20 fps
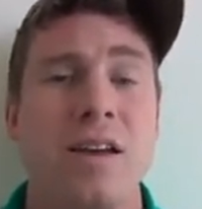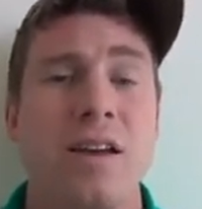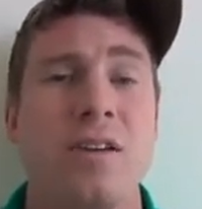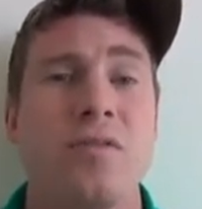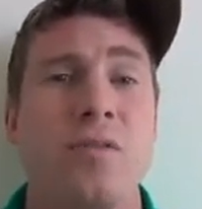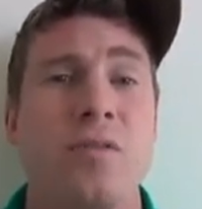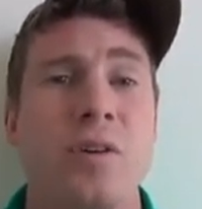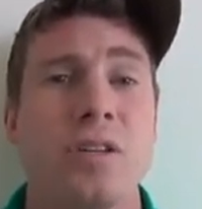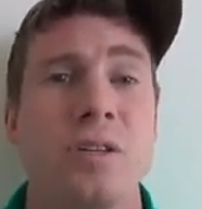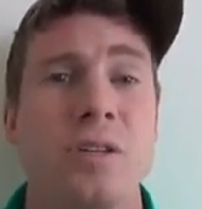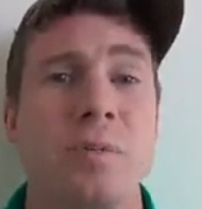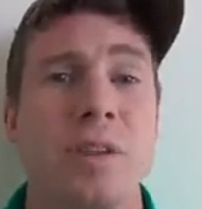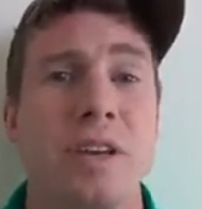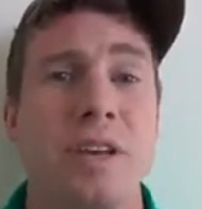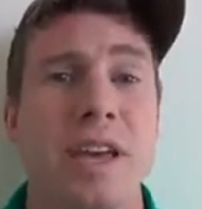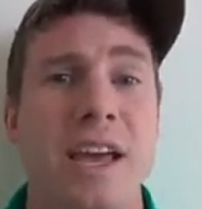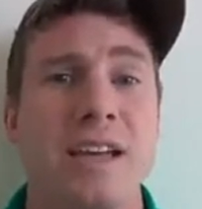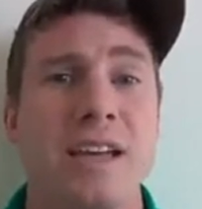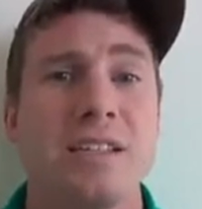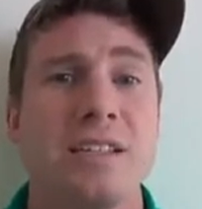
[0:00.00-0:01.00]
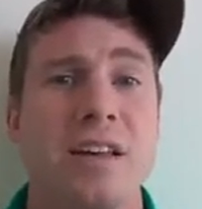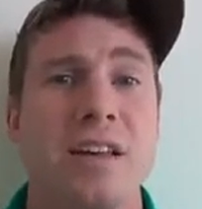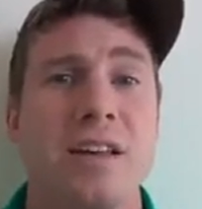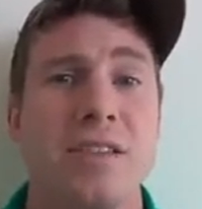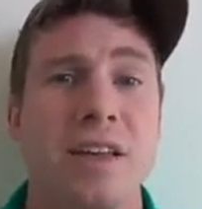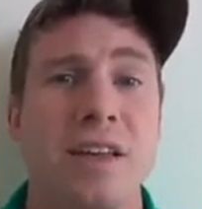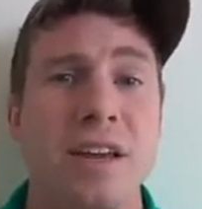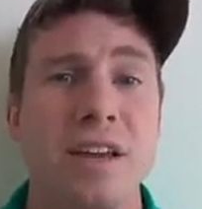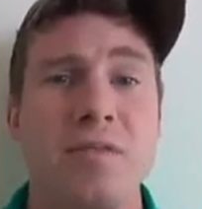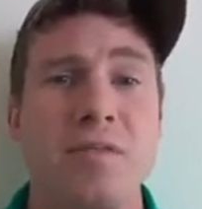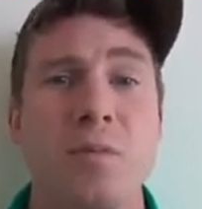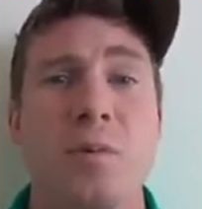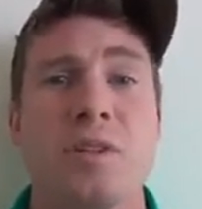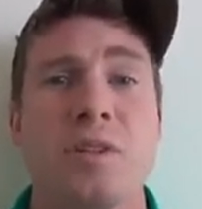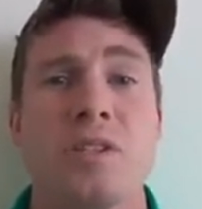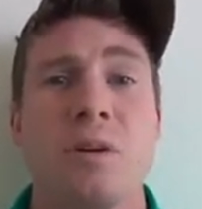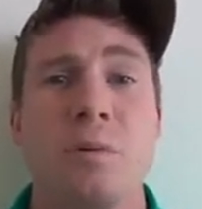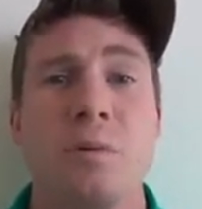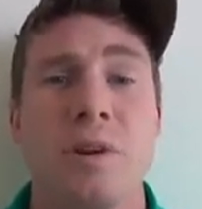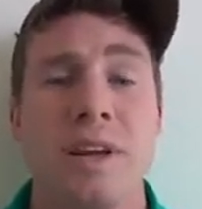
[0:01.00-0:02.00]
for it to be the case that even when
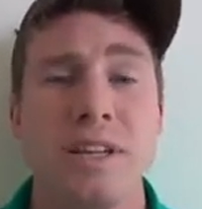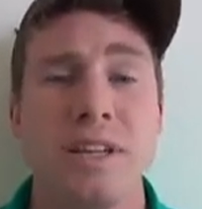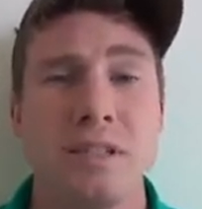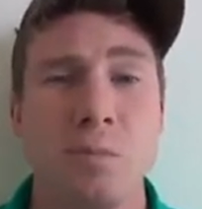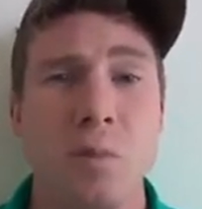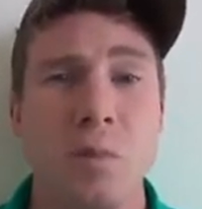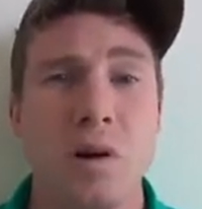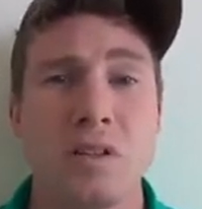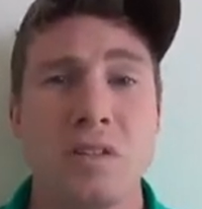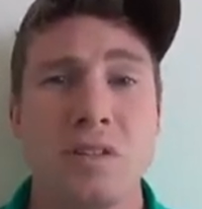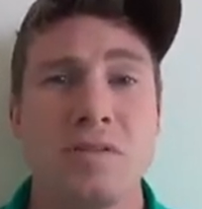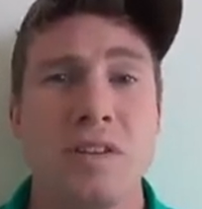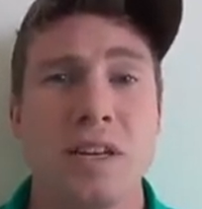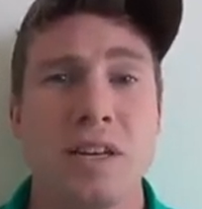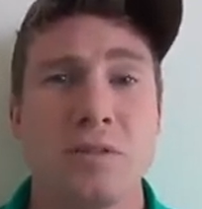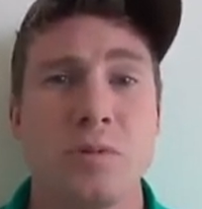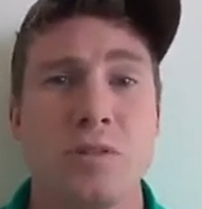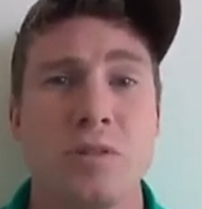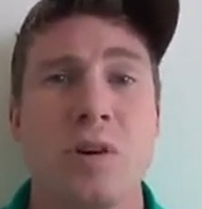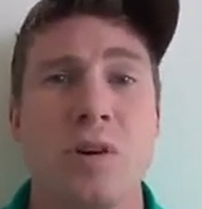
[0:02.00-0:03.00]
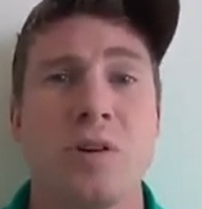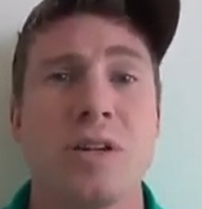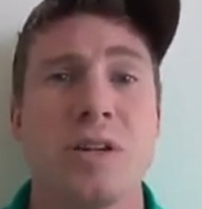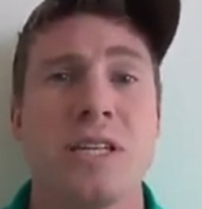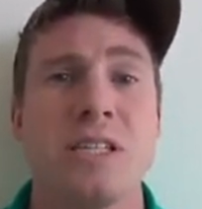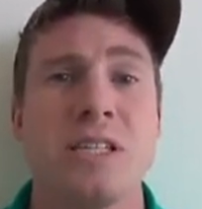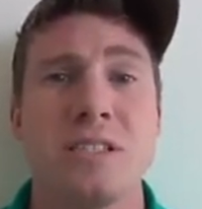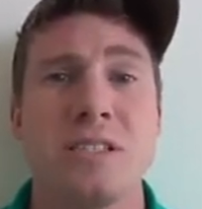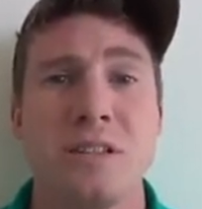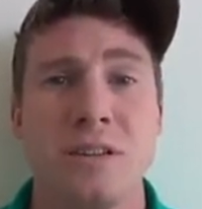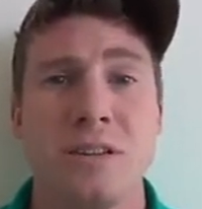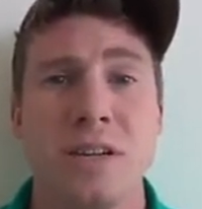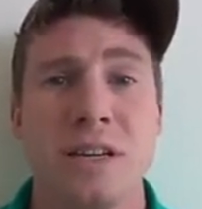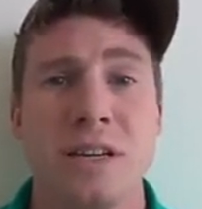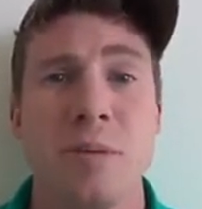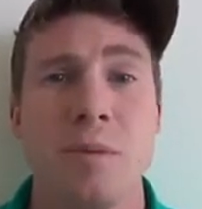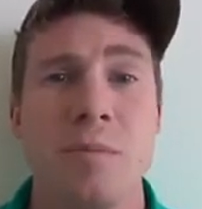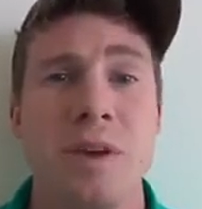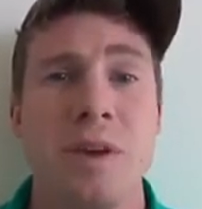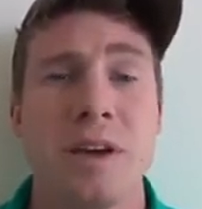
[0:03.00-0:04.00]
someone gets a positive test result,
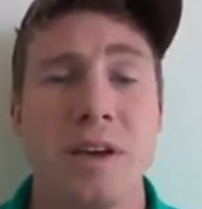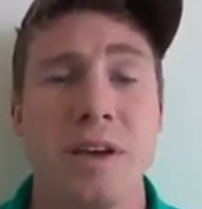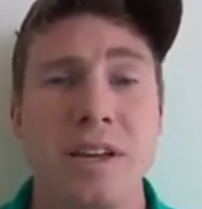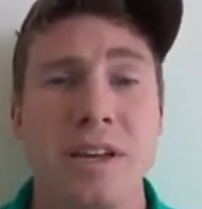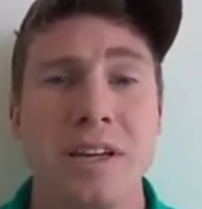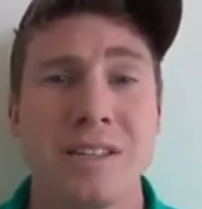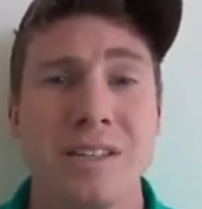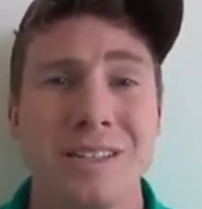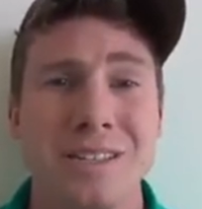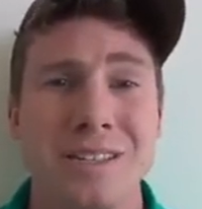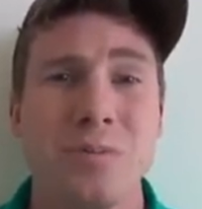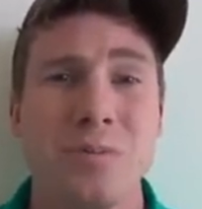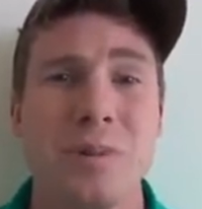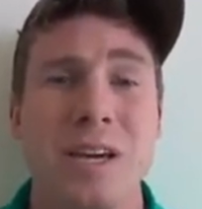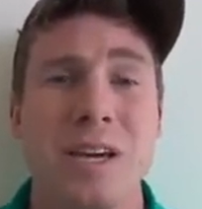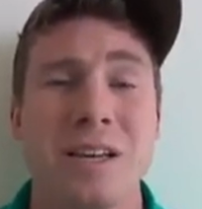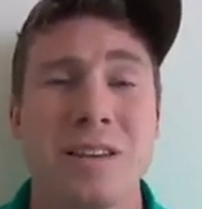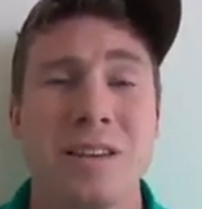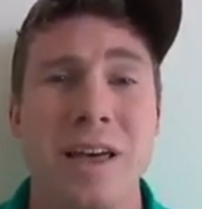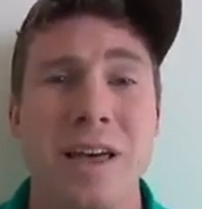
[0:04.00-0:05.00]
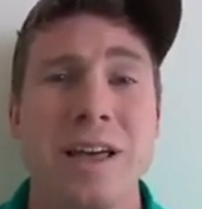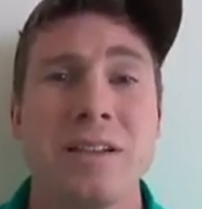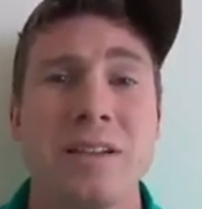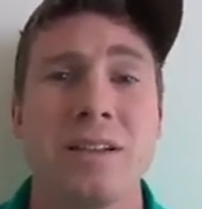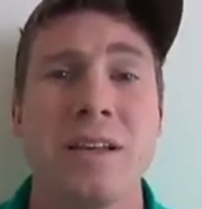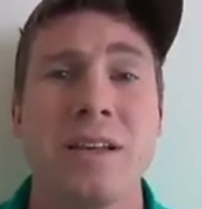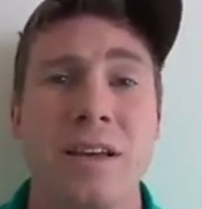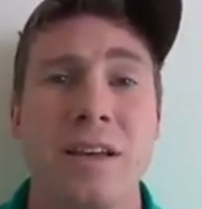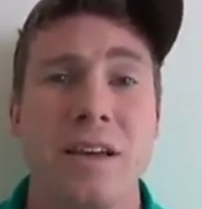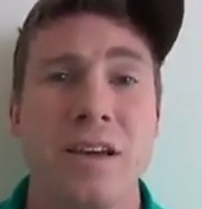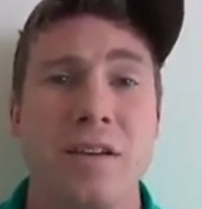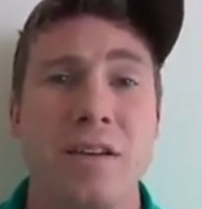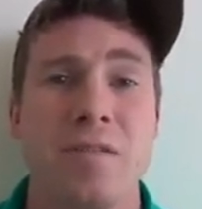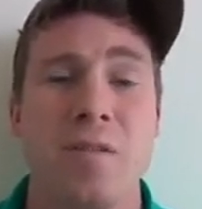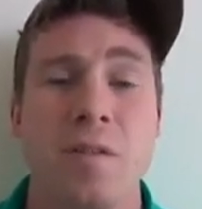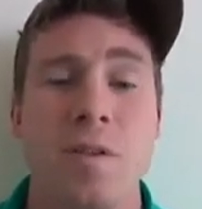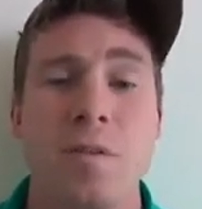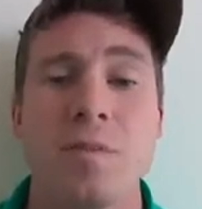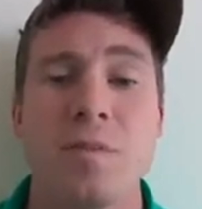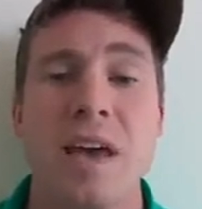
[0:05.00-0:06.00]
it can still be unlikely
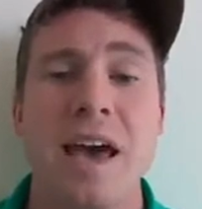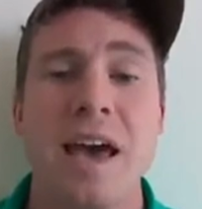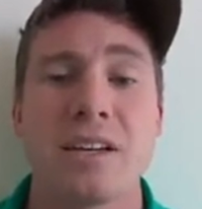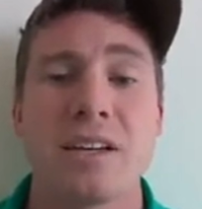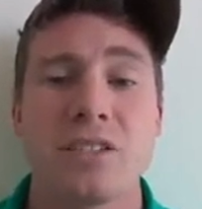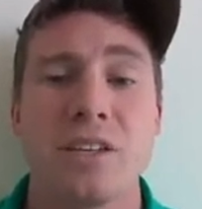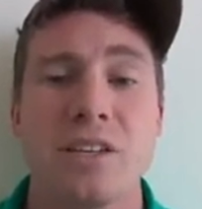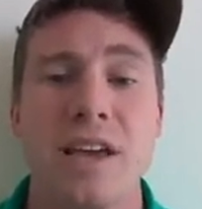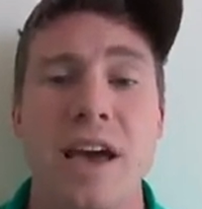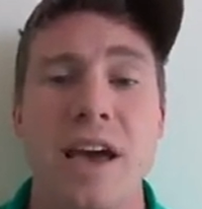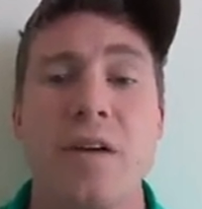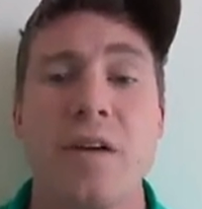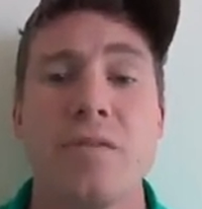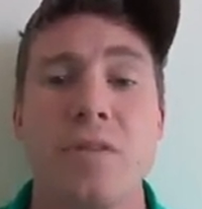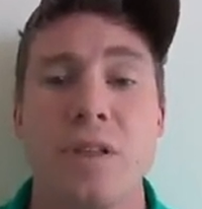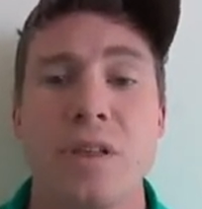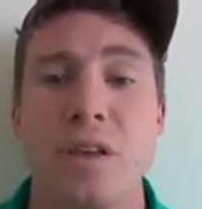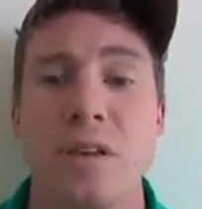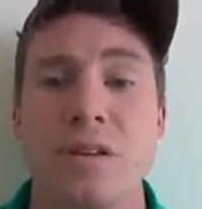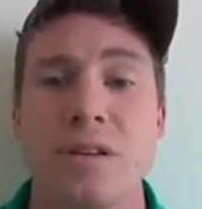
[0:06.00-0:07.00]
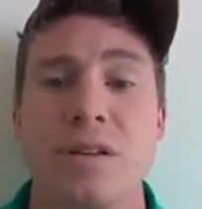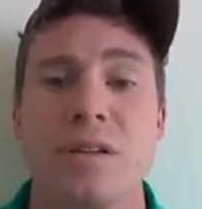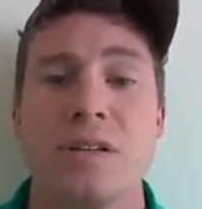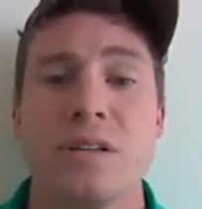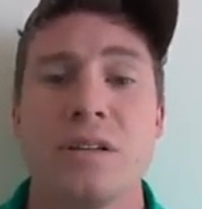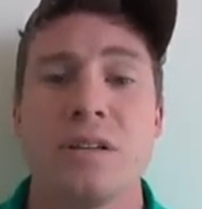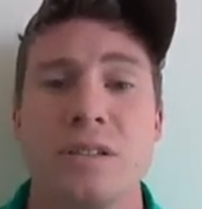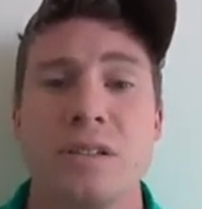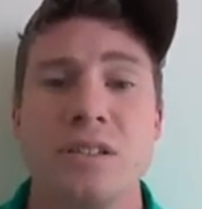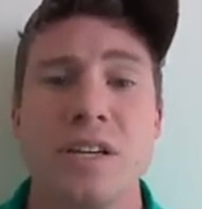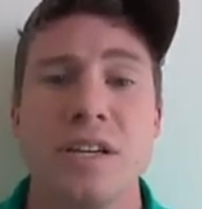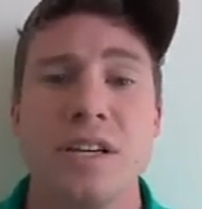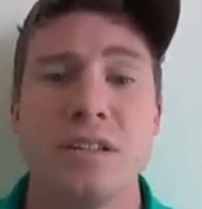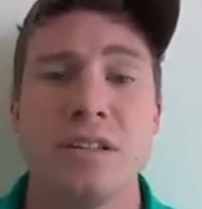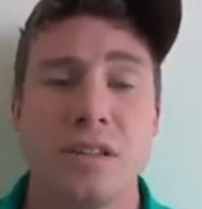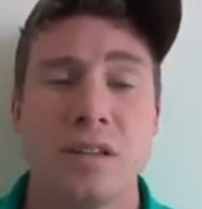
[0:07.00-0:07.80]
for them to actually have the disease?